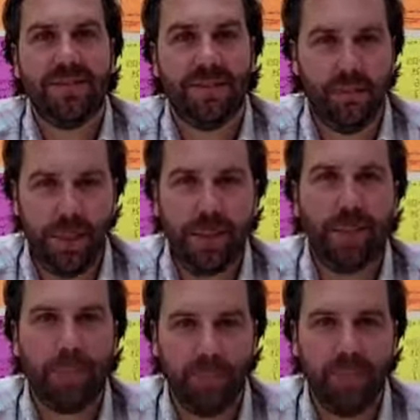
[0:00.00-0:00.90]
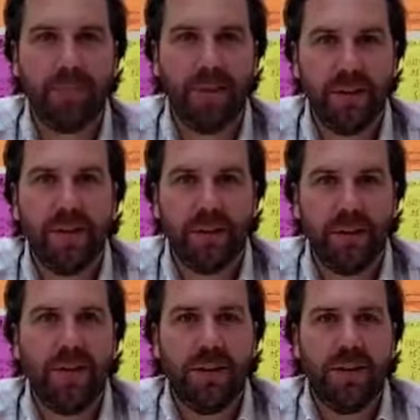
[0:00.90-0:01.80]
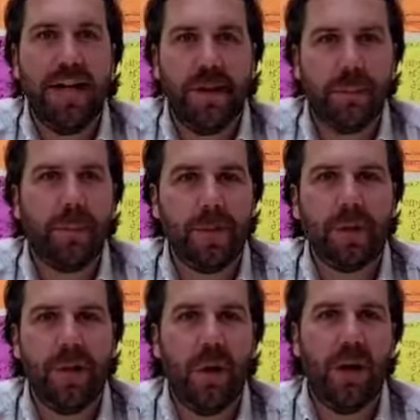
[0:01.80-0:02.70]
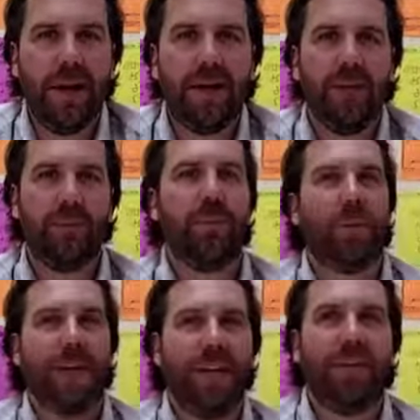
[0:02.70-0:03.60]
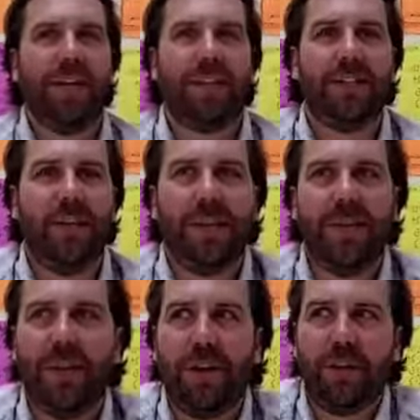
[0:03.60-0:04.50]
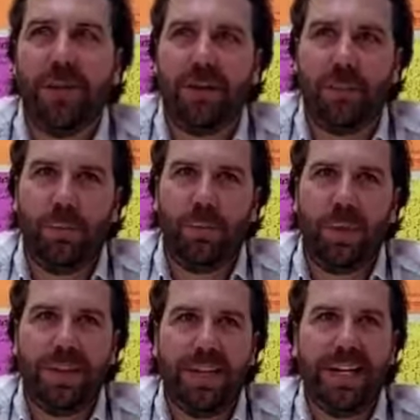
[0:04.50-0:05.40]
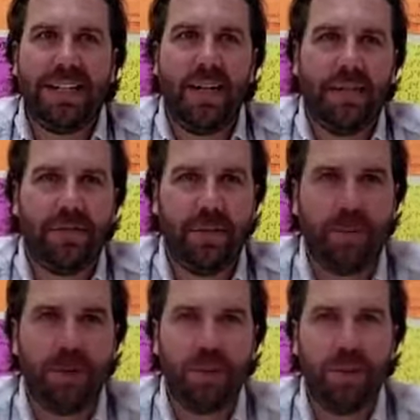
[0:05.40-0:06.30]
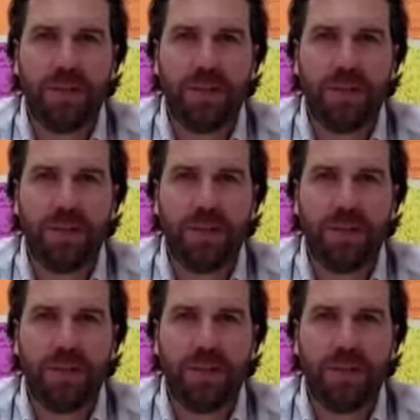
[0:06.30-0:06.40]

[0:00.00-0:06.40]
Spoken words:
Right. Yeah. So, and kind of like to chime in there a little bit, one thing that I say for people is